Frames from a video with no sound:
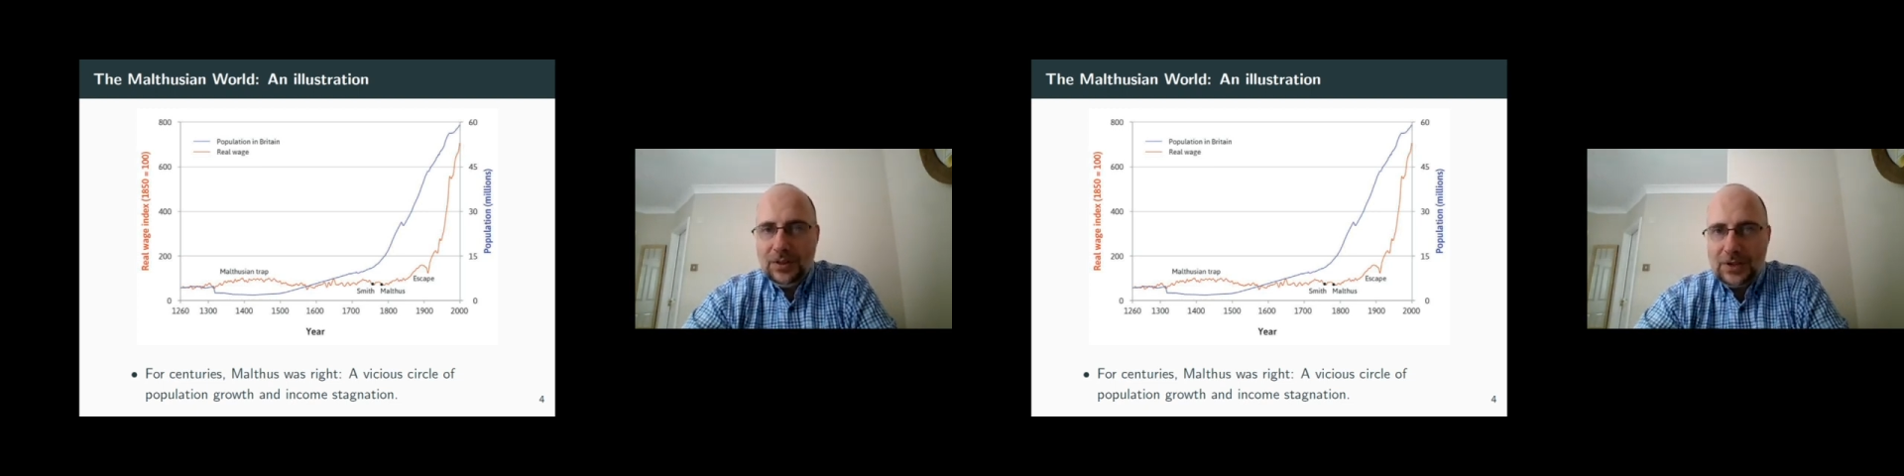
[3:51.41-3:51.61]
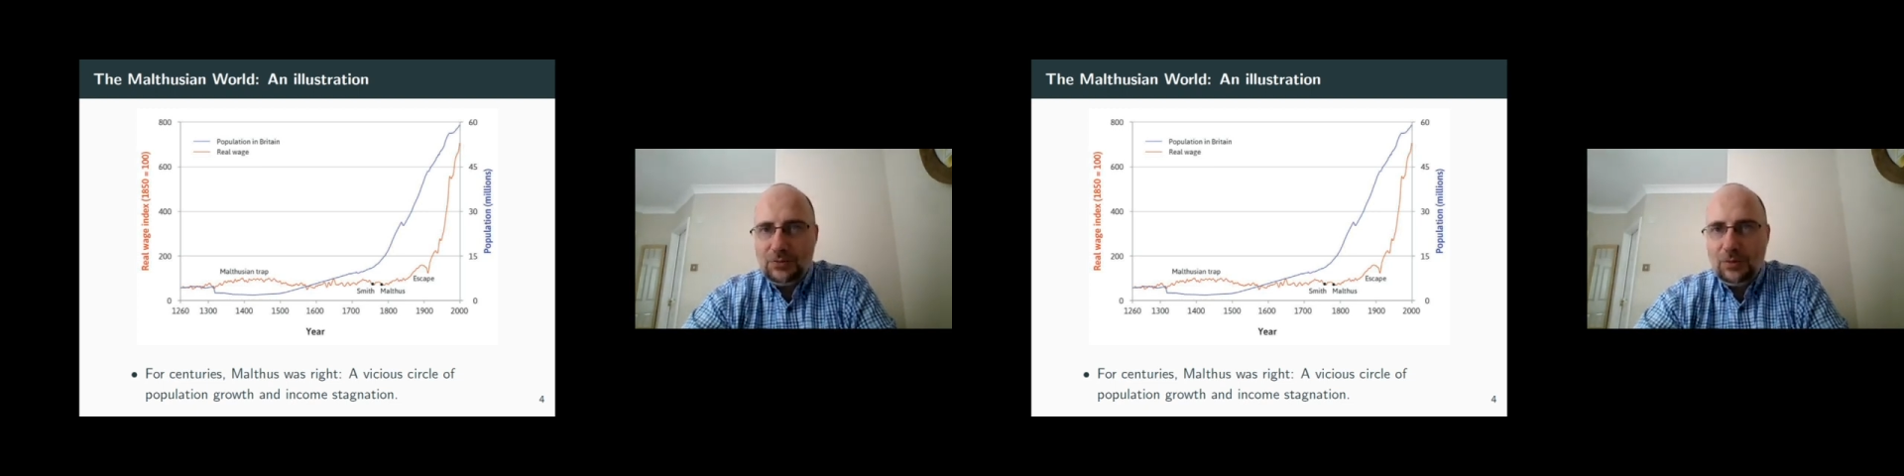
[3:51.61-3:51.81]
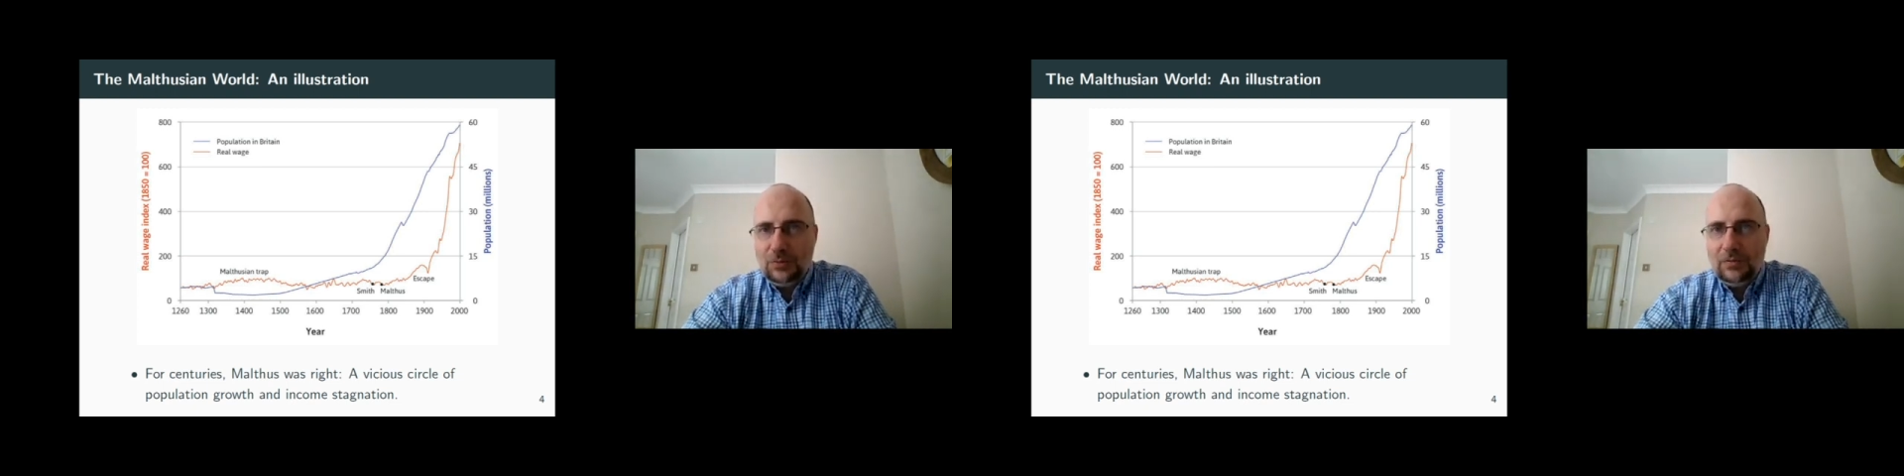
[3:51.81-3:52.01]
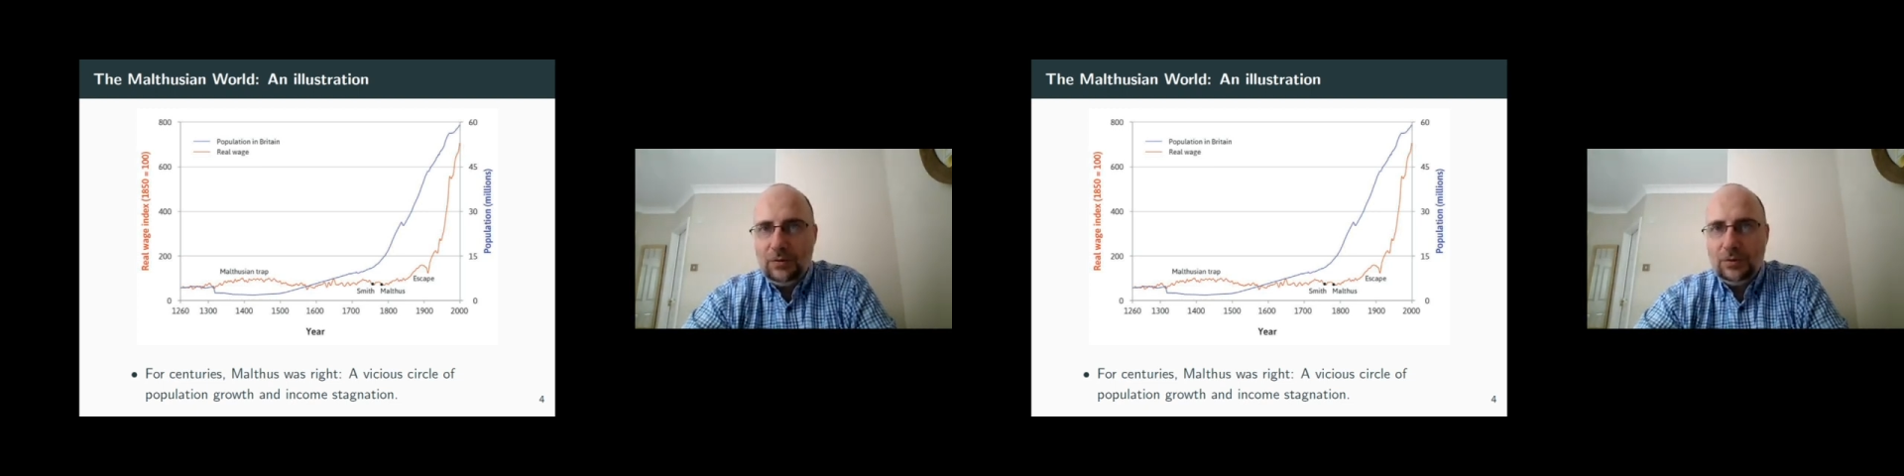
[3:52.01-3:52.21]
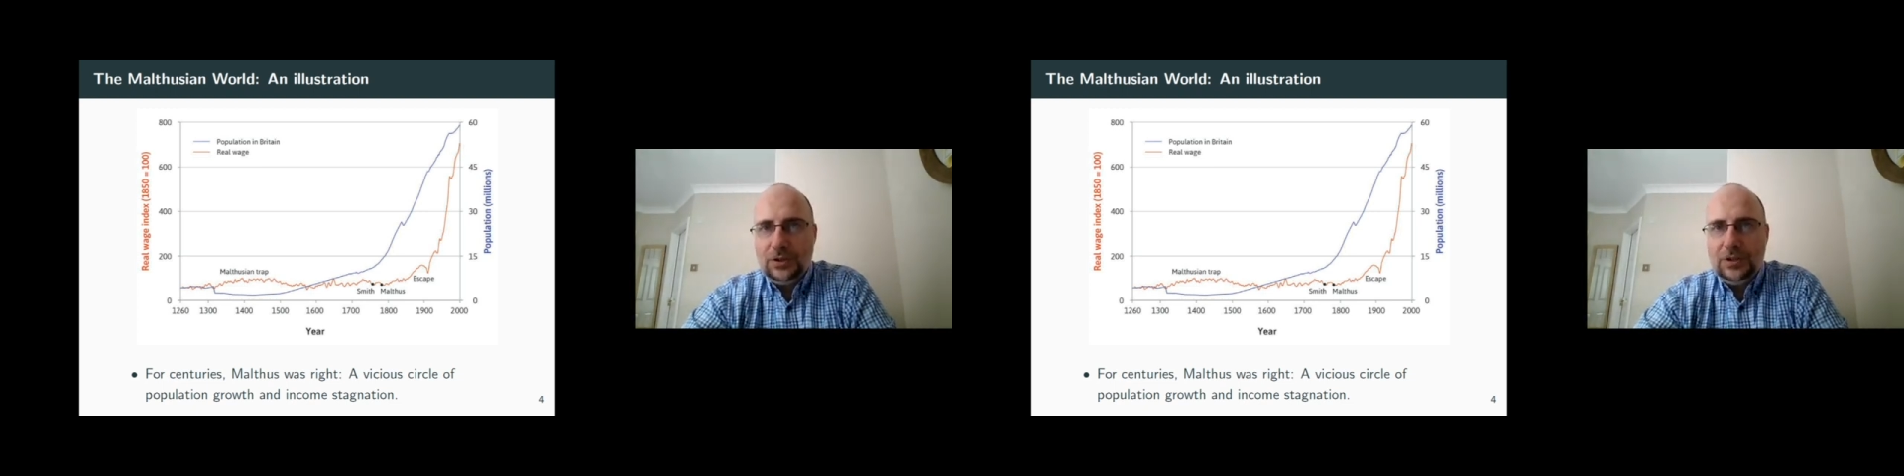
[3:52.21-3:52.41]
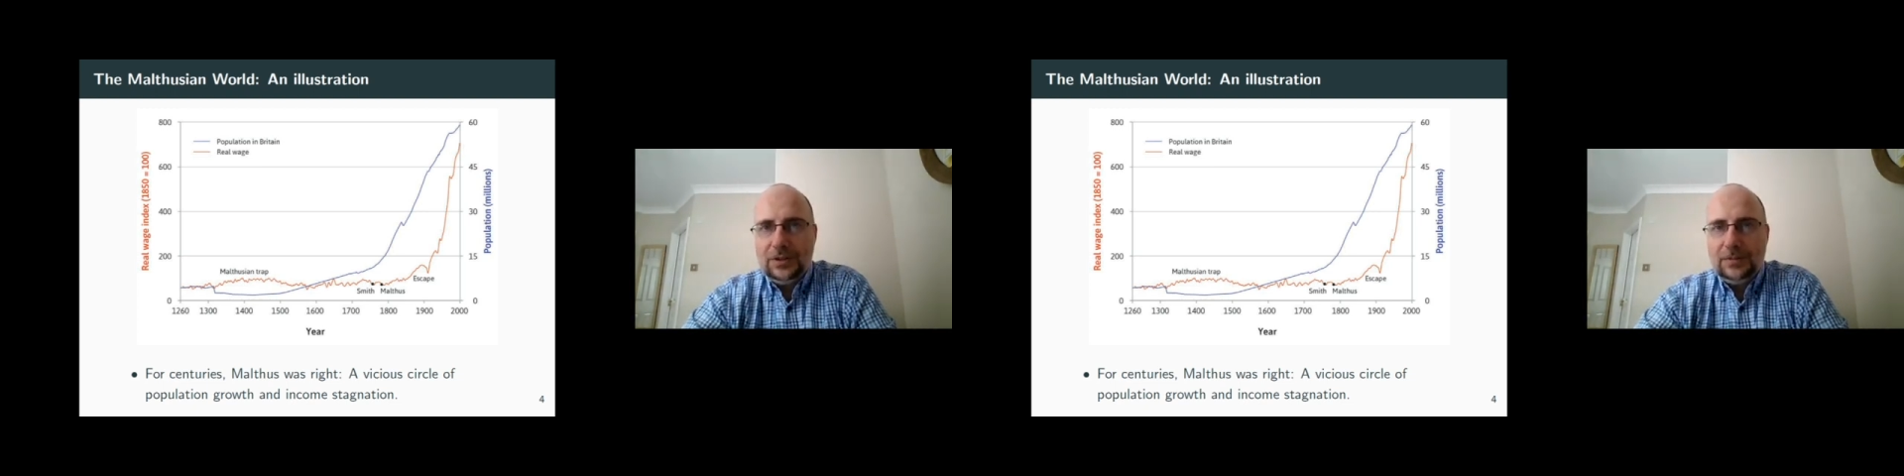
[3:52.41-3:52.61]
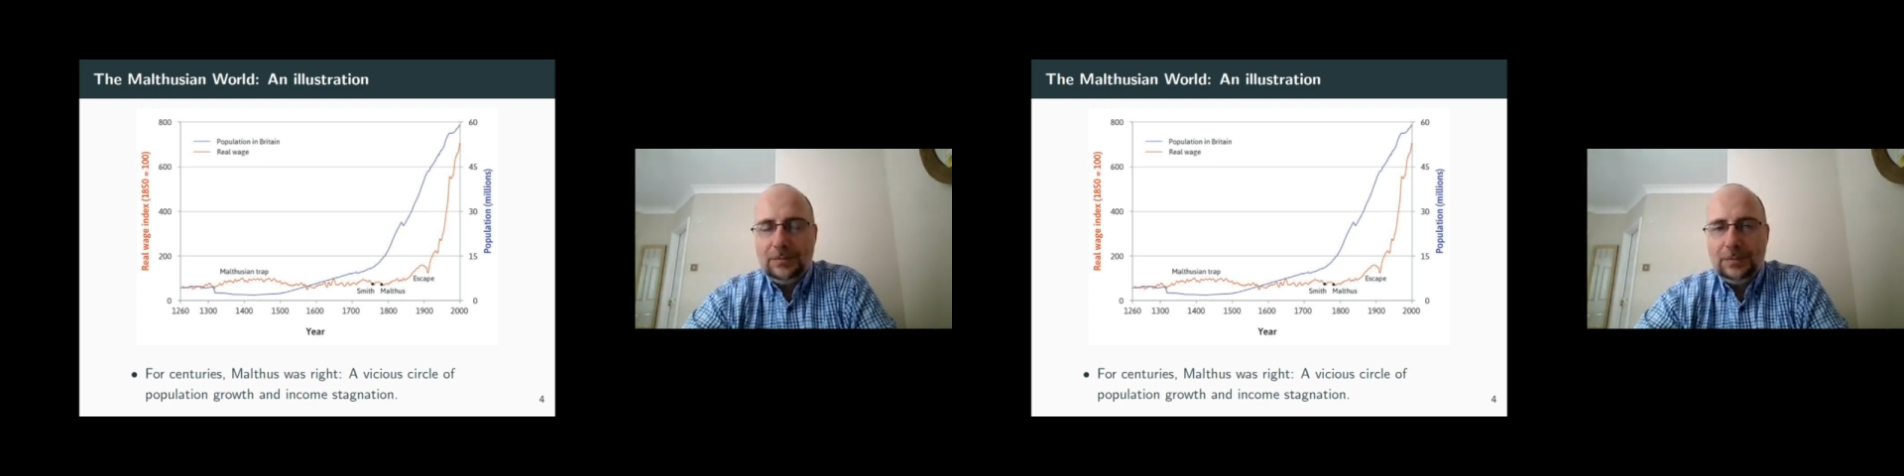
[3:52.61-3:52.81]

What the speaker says: Industrial Revolution.